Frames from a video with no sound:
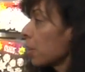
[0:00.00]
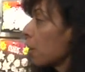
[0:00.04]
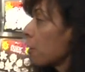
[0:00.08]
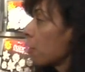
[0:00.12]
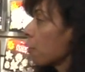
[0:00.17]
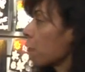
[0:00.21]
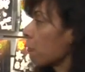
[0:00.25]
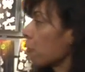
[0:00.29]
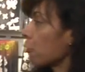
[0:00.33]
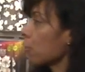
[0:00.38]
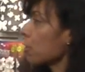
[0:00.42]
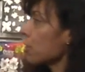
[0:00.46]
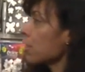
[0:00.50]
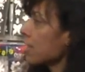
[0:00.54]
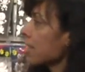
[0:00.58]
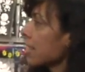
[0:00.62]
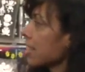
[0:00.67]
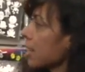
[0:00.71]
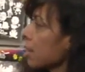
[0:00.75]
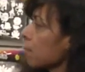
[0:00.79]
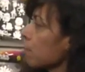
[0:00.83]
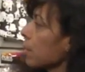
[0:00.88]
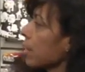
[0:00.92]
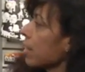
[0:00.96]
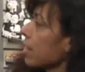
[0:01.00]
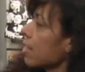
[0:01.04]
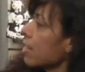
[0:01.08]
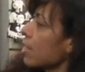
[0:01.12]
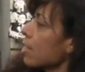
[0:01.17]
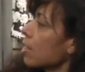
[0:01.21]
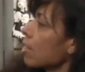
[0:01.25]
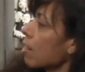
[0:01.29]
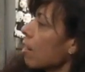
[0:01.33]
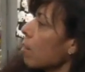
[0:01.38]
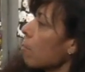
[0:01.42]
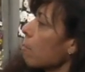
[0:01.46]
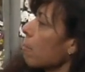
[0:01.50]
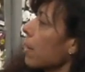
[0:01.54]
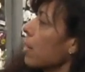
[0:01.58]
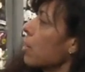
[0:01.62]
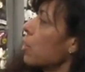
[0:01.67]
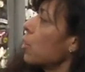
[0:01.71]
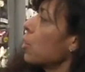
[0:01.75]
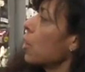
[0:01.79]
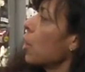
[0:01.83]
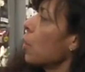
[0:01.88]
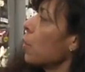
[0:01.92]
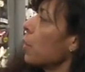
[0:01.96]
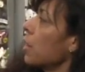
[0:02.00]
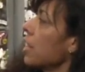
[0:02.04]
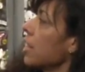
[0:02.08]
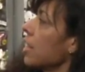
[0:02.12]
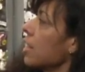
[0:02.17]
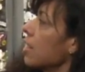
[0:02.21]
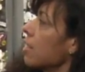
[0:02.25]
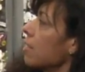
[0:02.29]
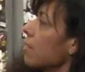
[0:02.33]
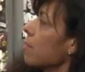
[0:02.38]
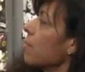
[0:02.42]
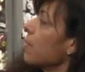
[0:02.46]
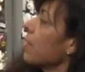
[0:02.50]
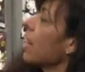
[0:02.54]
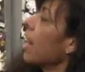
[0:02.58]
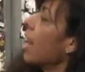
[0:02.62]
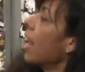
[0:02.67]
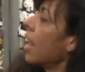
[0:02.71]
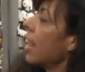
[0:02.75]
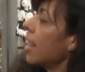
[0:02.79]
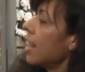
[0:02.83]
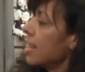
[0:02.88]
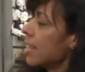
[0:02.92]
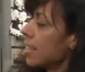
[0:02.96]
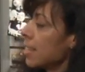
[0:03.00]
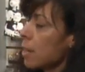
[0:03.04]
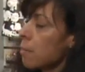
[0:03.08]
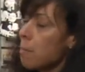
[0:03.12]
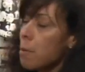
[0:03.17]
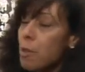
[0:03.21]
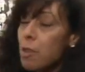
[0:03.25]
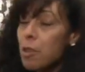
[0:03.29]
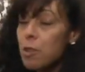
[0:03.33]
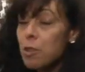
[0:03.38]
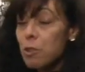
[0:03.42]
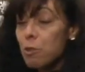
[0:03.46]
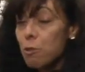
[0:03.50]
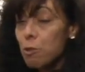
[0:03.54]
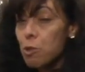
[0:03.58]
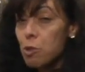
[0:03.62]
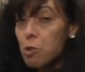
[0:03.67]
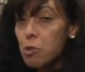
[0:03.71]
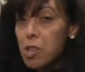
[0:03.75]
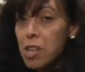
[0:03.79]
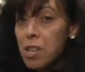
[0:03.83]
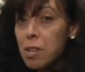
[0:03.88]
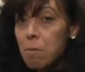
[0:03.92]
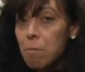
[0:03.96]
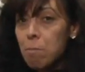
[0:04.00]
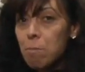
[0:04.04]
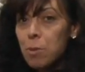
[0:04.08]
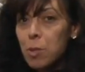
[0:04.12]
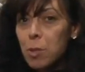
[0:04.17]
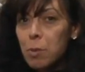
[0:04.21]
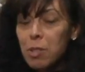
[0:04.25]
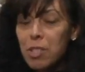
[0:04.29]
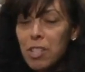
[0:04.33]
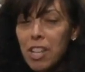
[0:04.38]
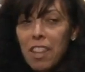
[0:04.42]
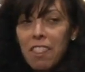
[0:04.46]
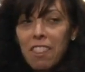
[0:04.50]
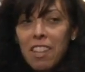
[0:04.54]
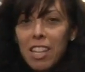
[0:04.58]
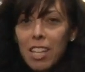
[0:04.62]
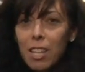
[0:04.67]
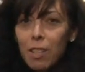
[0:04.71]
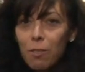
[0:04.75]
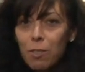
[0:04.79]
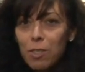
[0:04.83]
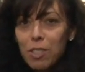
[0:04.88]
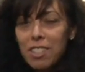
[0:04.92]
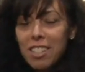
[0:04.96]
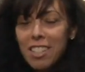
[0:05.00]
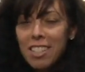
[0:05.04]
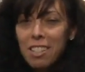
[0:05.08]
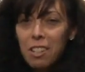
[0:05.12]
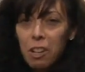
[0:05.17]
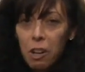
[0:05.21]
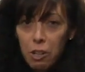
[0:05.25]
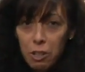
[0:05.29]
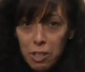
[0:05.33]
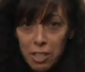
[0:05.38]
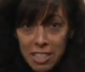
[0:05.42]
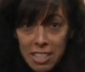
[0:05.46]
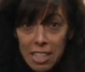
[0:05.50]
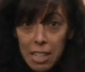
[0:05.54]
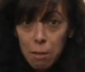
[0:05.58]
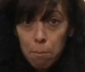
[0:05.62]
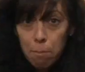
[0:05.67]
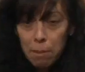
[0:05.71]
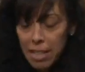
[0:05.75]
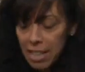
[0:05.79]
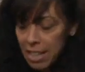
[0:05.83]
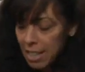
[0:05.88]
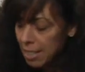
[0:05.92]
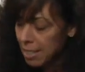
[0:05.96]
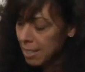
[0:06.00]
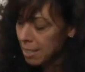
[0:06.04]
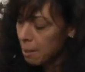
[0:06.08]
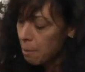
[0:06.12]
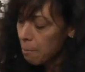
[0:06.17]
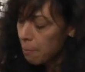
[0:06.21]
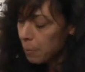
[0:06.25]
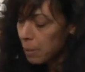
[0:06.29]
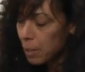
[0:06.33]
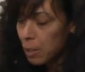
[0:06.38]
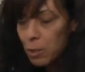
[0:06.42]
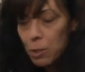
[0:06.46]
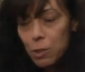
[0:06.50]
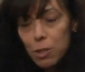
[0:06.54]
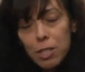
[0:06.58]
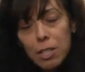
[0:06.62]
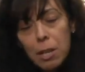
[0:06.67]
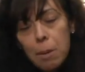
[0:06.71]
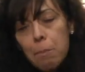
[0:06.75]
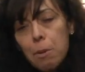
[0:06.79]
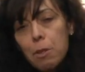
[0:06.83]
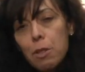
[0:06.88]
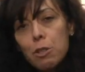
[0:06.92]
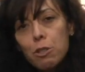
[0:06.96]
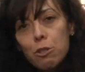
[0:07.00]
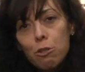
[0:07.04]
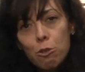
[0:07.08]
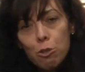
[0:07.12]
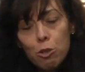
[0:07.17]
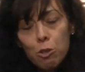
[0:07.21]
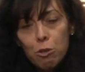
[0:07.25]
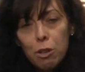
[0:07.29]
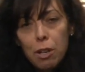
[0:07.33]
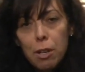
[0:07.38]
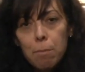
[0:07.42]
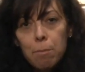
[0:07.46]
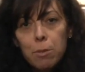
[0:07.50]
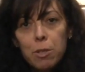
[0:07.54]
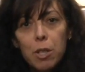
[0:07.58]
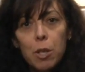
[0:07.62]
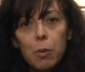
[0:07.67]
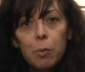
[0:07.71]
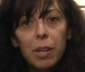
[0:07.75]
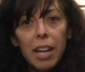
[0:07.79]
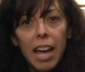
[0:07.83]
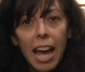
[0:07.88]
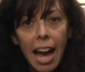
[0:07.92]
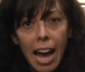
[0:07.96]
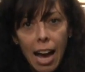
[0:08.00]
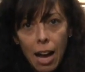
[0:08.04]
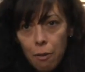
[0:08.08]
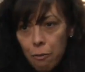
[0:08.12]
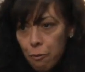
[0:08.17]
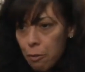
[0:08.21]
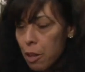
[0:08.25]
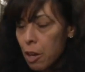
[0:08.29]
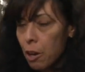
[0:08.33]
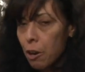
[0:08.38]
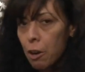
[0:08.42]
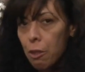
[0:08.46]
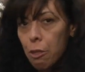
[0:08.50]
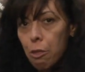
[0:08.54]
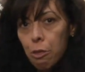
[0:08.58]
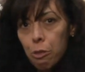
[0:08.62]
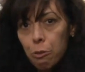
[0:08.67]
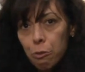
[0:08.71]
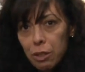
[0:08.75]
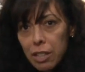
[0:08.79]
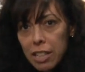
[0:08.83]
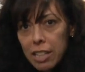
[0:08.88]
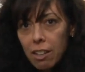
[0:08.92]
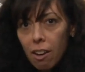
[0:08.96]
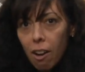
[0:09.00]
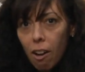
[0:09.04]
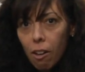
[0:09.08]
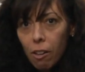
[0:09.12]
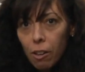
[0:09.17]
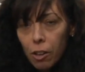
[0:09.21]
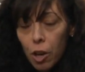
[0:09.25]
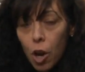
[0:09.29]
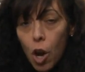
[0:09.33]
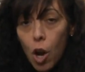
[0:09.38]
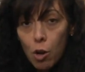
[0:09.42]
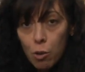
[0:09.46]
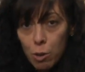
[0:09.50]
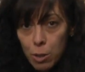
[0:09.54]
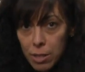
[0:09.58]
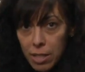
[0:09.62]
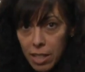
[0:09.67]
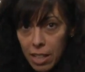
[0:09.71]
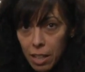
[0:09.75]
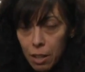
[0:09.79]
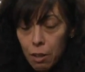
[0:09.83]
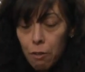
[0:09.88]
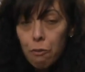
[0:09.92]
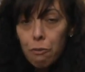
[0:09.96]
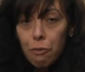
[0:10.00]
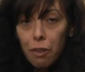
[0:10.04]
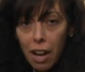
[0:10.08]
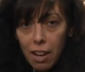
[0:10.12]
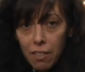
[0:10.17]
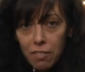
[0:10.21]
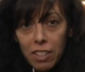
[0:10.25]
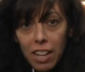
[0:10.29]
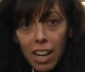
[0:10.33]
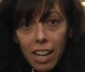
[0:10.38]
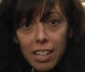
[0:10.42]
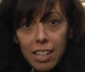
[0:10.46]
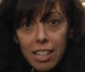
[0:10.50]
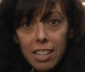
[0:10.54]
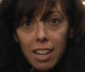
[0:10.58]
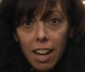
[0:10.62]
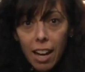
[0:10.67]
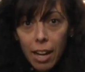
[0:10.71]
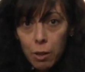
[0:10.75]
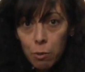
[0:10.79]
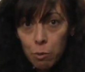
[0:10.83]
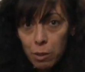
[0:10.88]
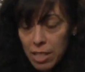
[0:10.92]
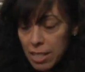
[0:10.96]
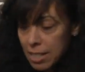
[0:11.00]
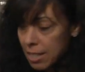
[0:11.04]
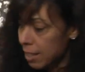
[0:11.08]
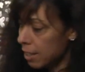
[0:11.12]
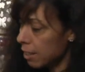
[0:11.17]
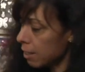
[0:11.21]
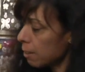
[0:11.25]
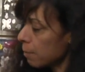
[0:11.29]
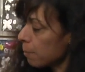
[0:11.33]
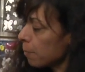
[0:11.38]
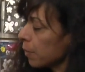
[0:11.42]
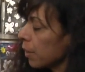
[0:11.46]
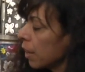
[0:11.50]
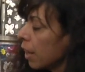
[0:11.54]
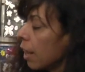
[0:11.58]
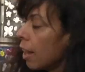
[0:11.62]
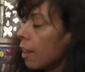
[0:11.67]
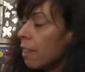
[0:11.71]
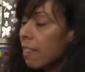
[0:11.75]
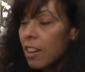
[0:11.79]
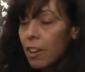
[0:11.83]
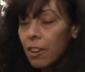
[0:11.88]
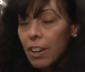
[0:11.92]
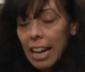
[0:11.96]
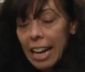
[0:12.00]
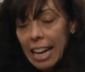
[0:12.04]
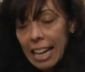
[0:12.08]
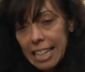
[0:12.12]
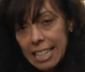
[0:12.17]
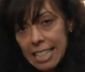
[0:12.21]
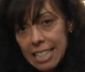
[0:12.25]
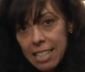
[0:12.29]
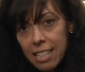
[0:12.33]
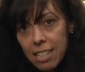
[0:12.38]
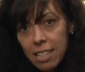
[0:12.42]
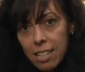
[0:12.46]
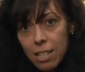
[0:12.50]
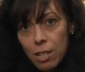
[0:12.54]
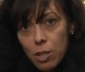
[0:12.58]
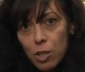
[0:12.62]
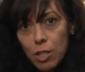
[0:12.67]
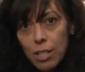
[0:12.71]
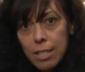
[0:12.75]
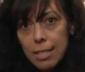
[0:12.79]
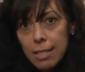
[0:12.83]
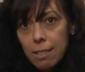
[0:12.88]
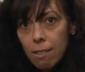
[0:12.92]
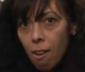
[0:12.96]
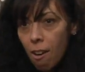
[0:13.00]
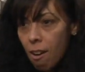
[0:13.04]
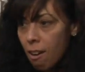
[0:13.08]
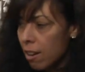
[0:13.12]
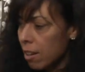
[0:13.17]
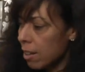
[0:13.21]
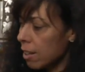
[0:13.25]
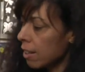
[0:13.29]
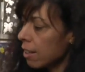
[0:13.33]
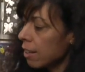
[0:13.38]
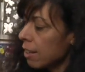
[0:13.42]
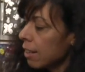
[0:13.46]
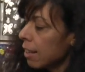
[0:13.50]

The first thing I'm going to start by showing you is some of the new trims, which I think you've seen in our sneak peeks. These are some of the new trims that we have. They are a $3 wholesale, $5.99 retail. They're 18 inches long.